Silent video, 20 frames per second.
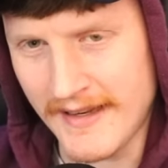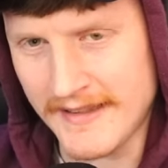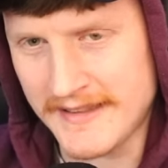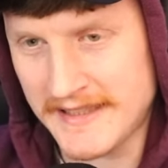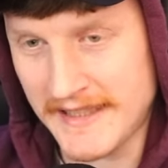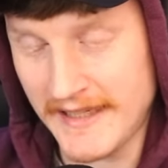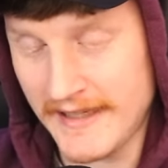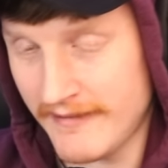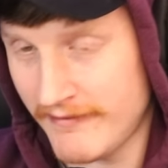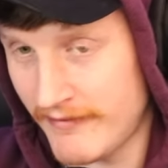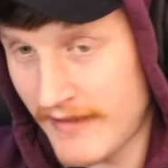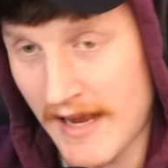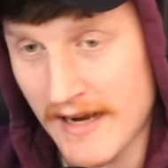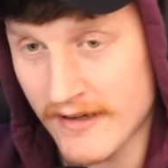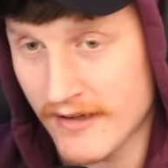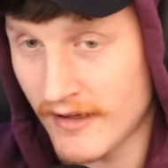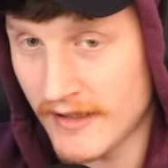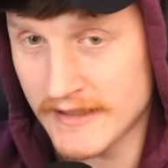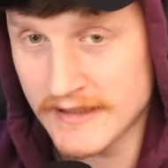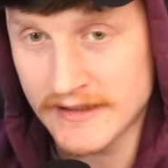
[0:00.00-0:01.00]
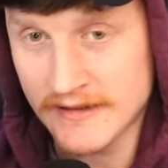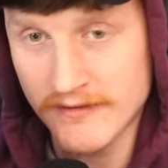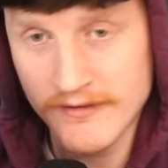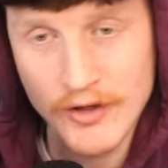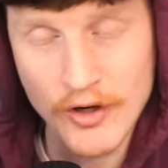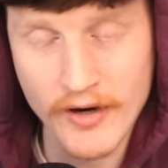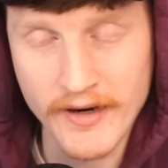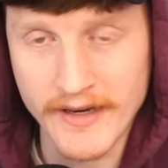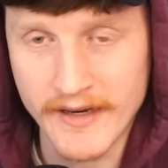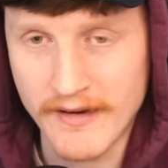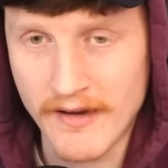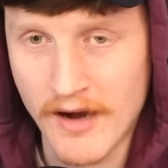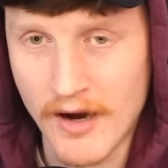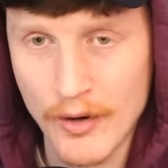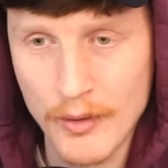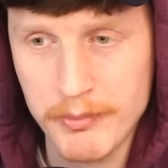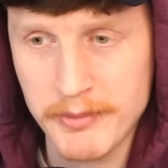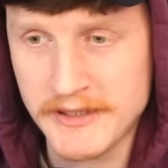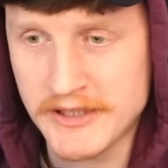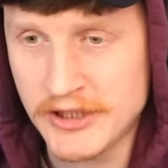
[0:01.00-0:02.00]
See, that guy's got it. I
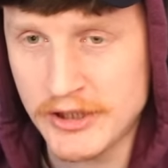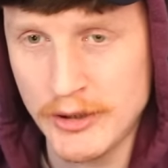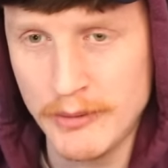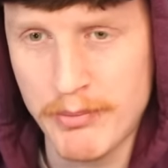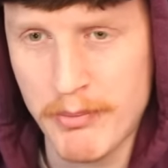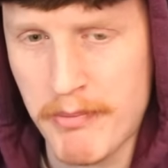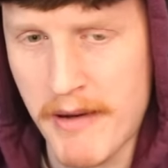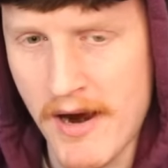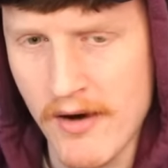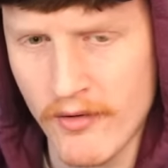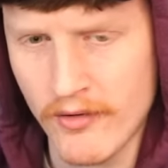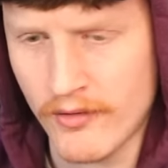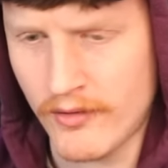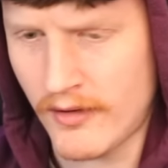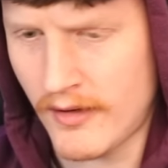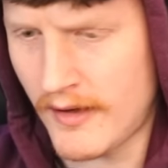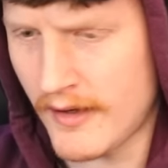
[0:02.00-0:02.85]
would be super paranoid,